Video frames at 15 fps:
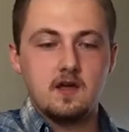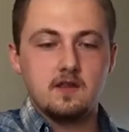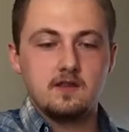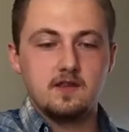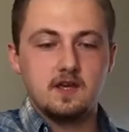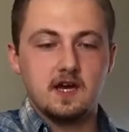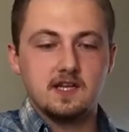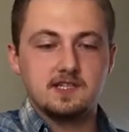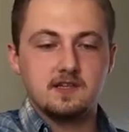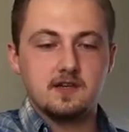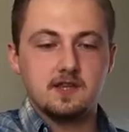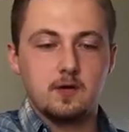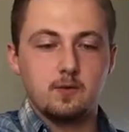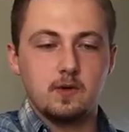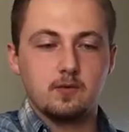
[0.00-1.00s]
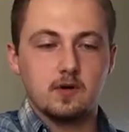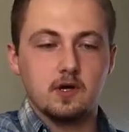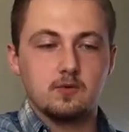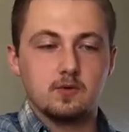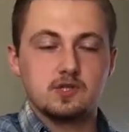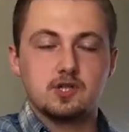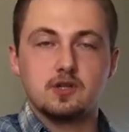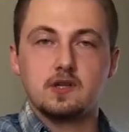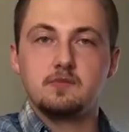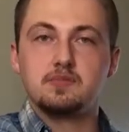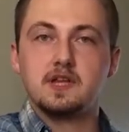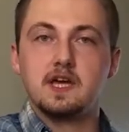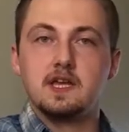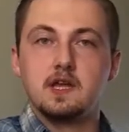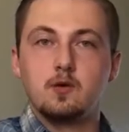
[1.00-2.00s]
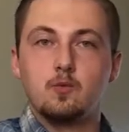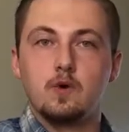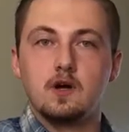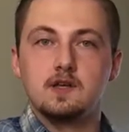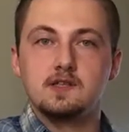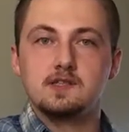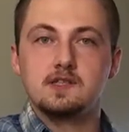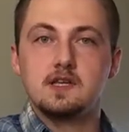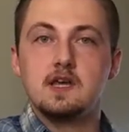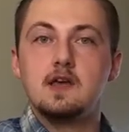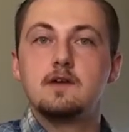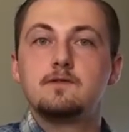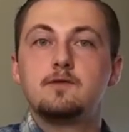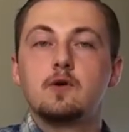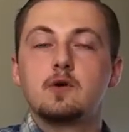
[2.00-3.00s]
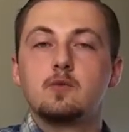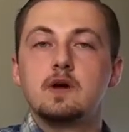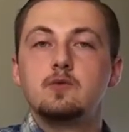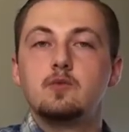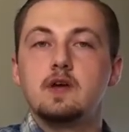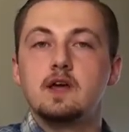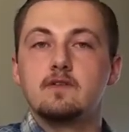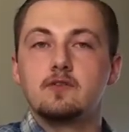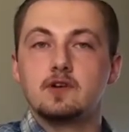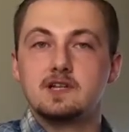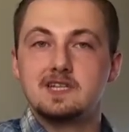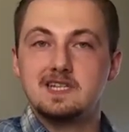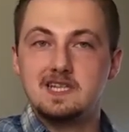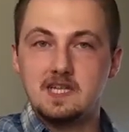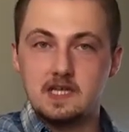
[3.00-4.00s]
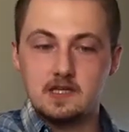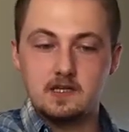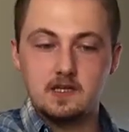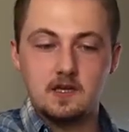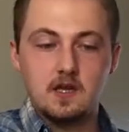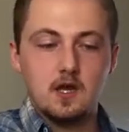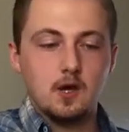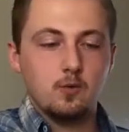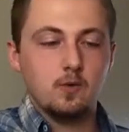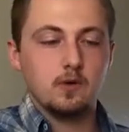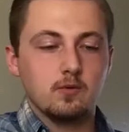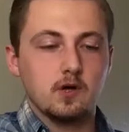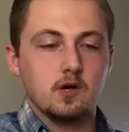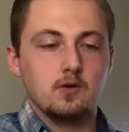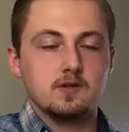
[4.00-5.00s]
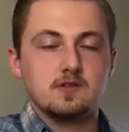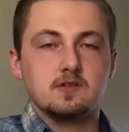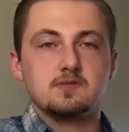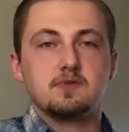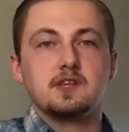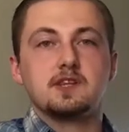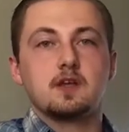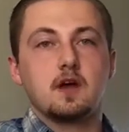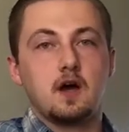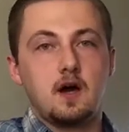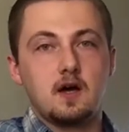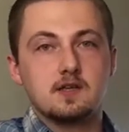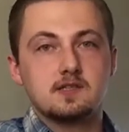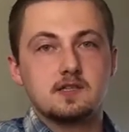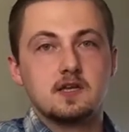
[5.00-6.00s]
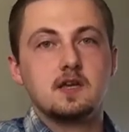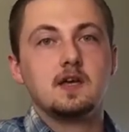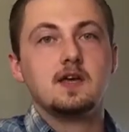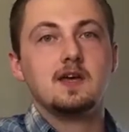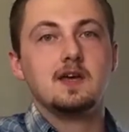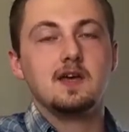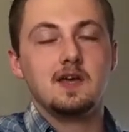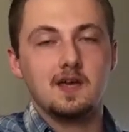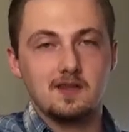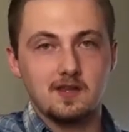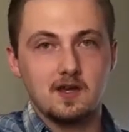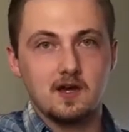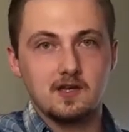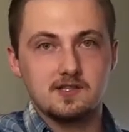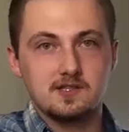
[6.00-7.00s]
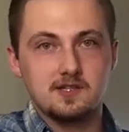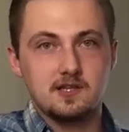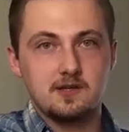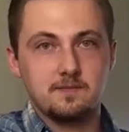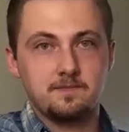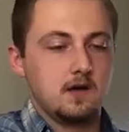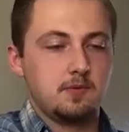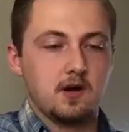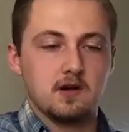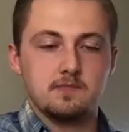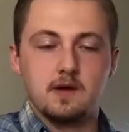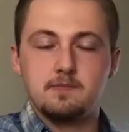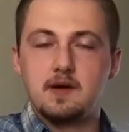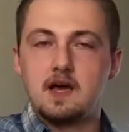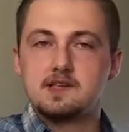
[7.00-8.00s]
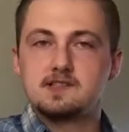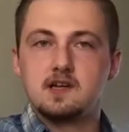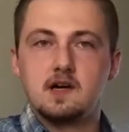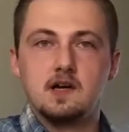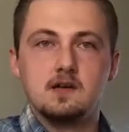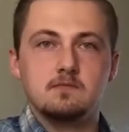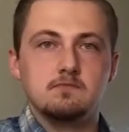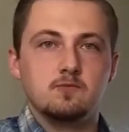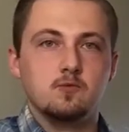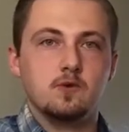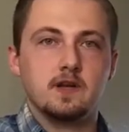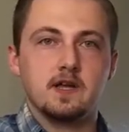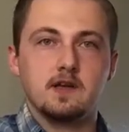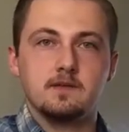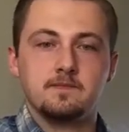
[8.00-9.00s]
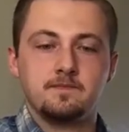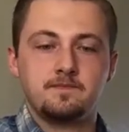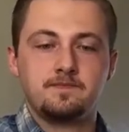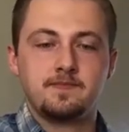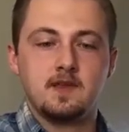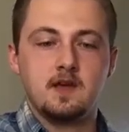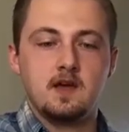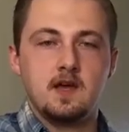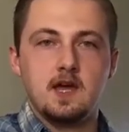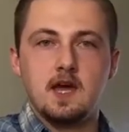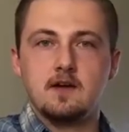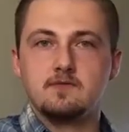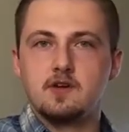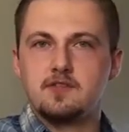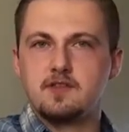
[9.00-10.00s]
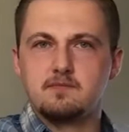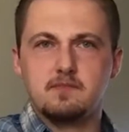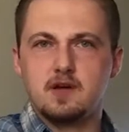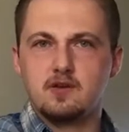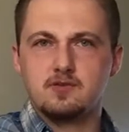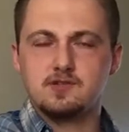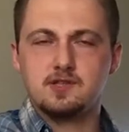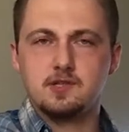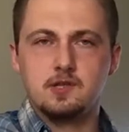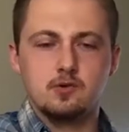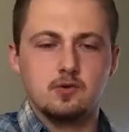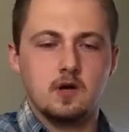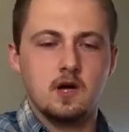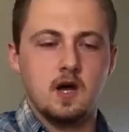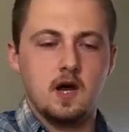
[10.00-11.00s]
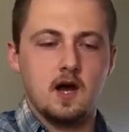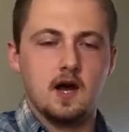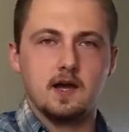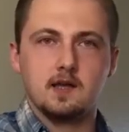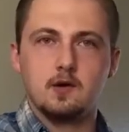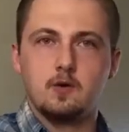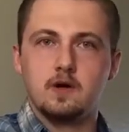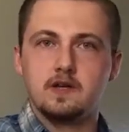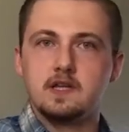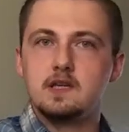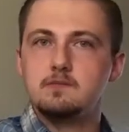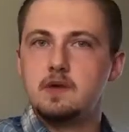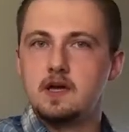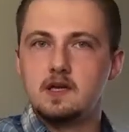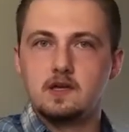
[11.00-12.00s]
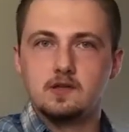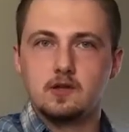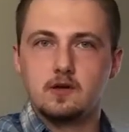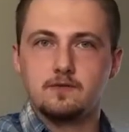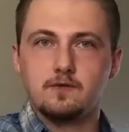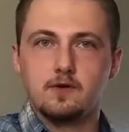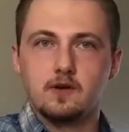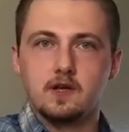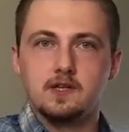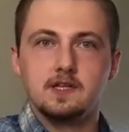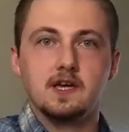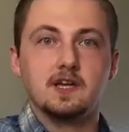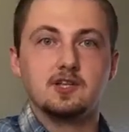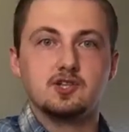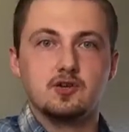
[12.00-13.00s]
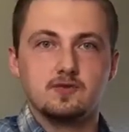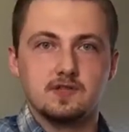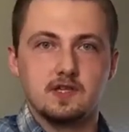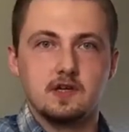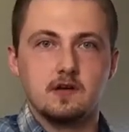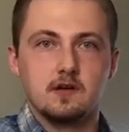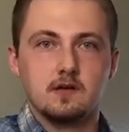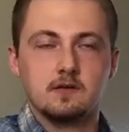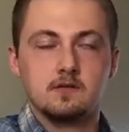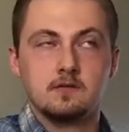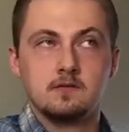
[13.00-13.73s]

the idea that we were originally planning was if or when we ever did, we going to split the cost and the custody. A part of my pastime when I have nothing better to do, I go on eBay and look for Indiana Jones gear.